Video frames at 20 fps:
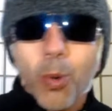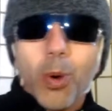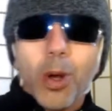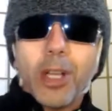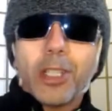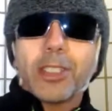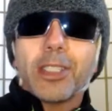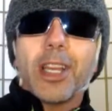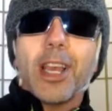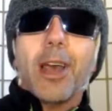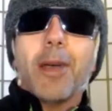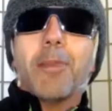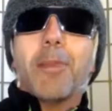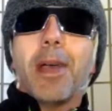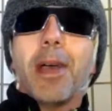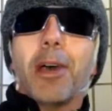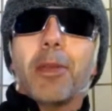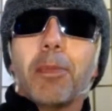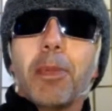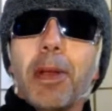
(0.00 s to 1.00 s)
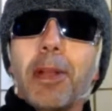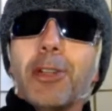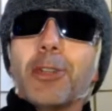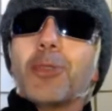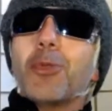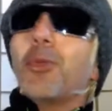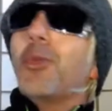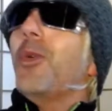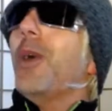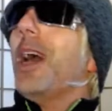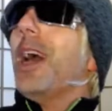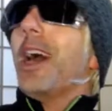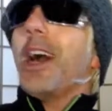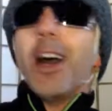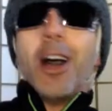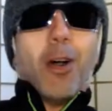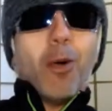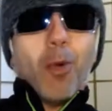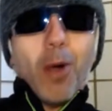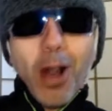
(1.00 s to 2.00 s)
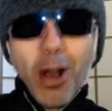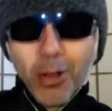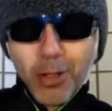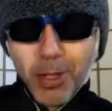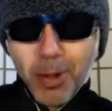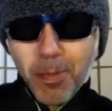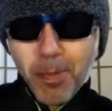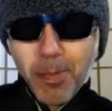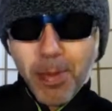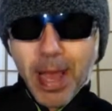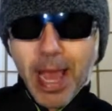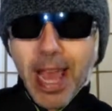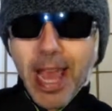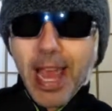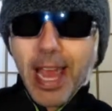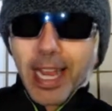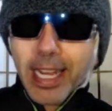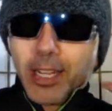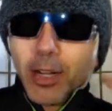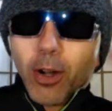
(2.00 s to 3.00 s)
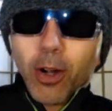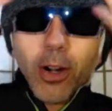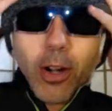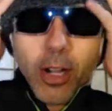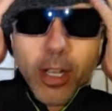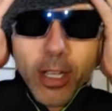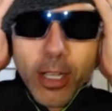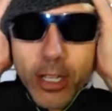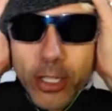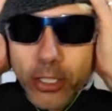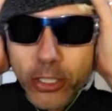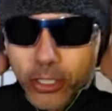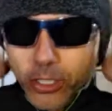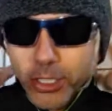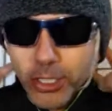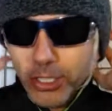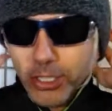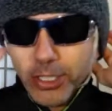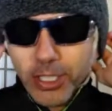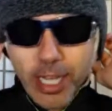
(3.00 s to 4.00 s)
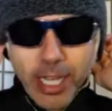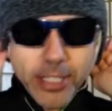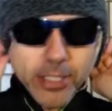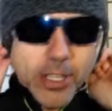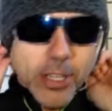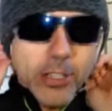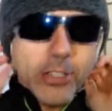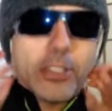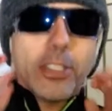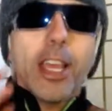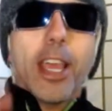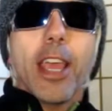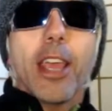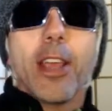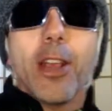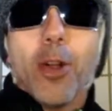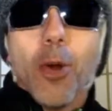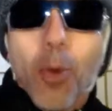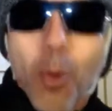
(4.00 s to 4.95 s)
What's up, mouth Mouthpagers? Wow, welcome back. Or should you guys all say,